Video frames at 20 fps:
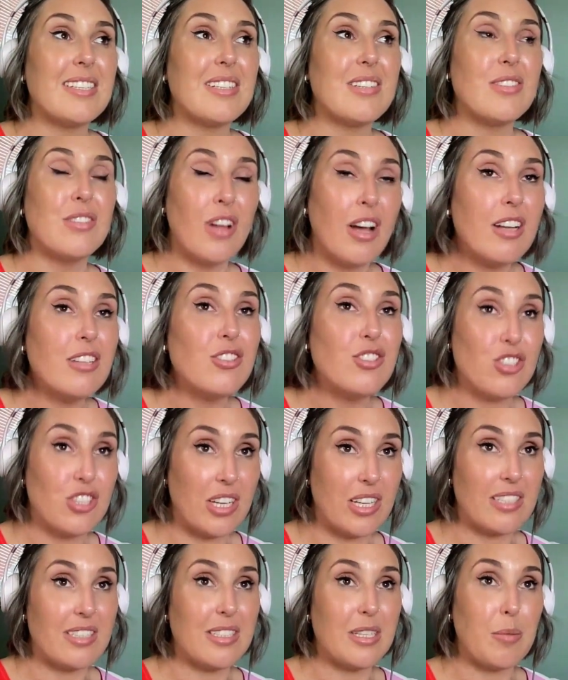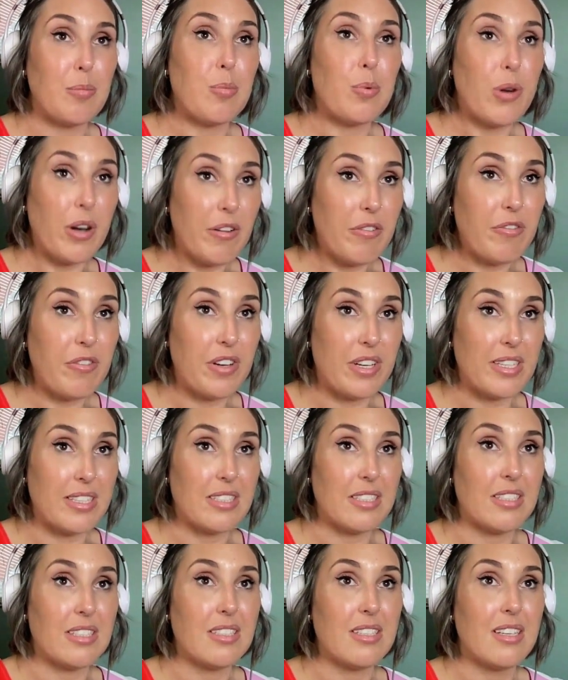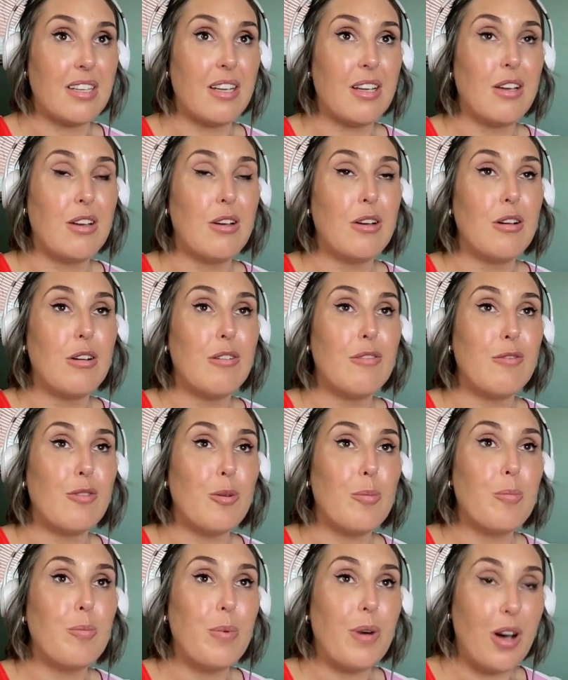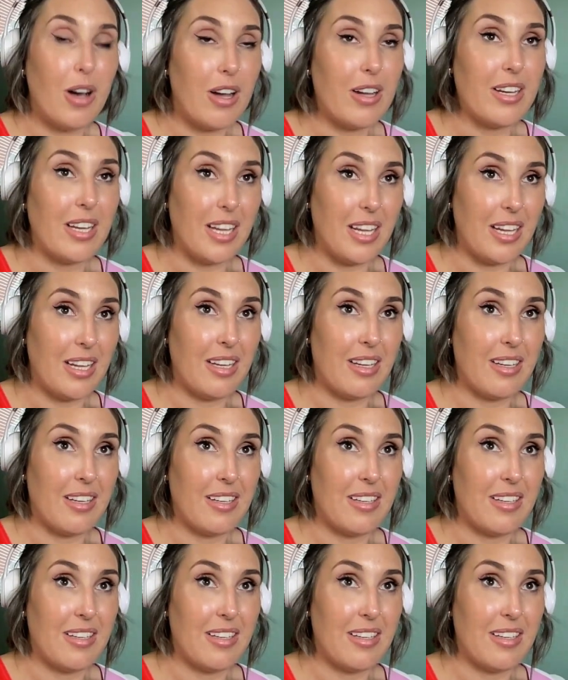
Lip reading: not just a preference for party